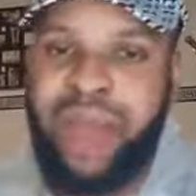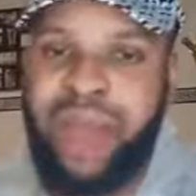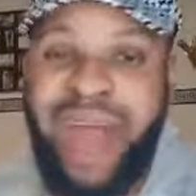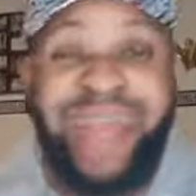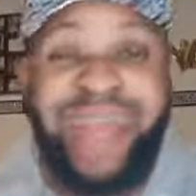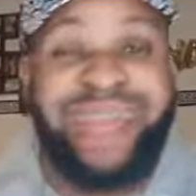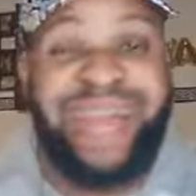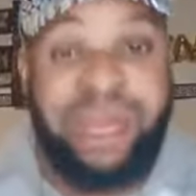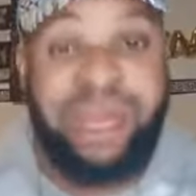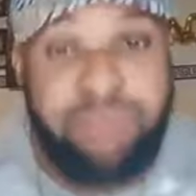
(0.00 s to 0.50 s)

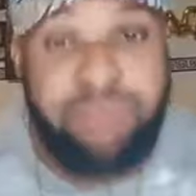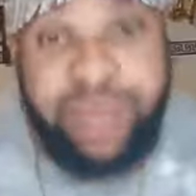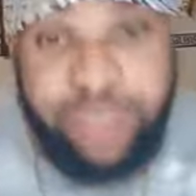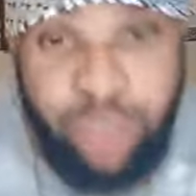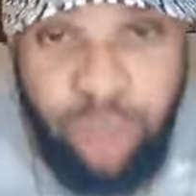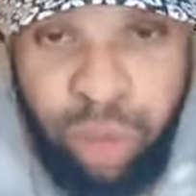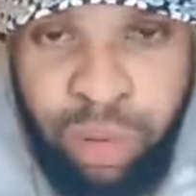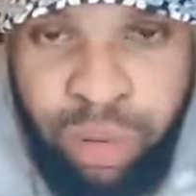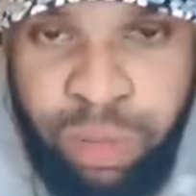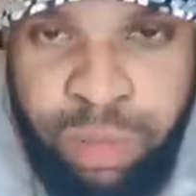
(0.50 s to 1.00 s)
I can't bear
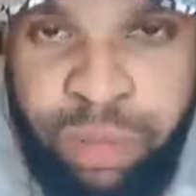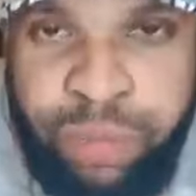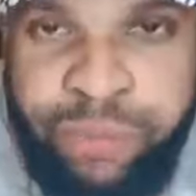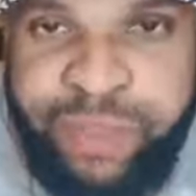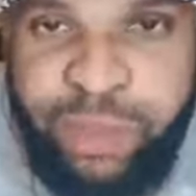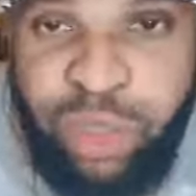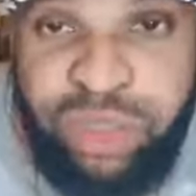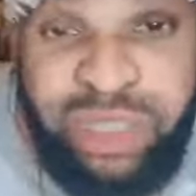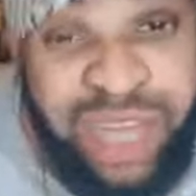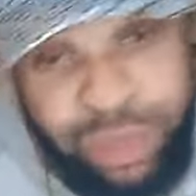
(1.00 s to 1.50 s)
your.
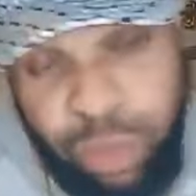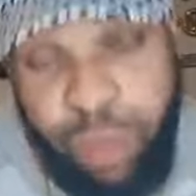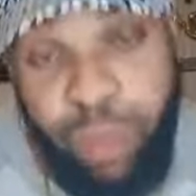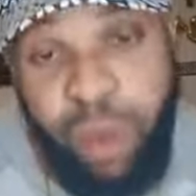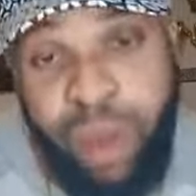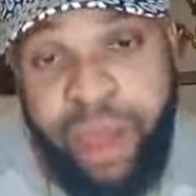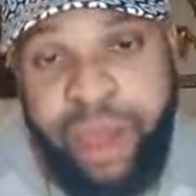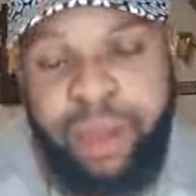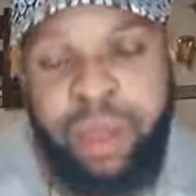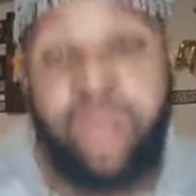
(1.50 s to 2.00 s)
It is a low
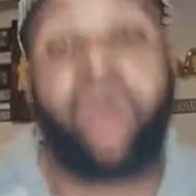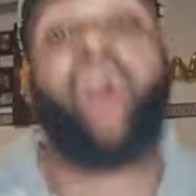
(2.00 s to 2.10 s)
boy.